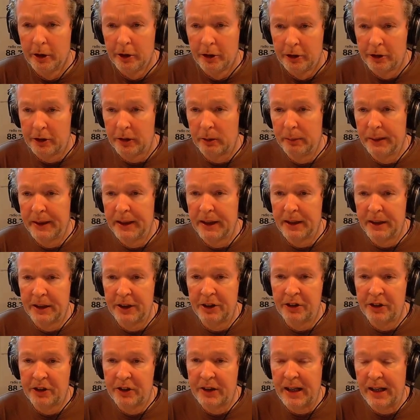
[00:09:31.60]
So we get
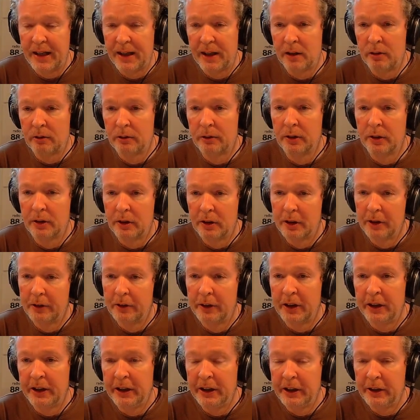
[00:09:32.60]
this town,
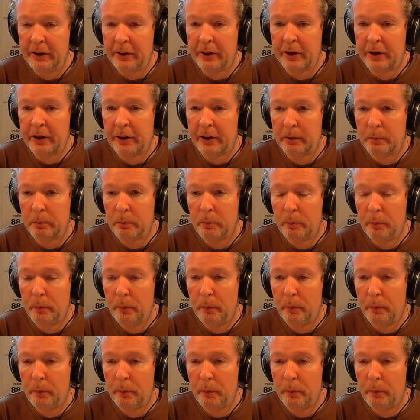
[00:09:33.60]
the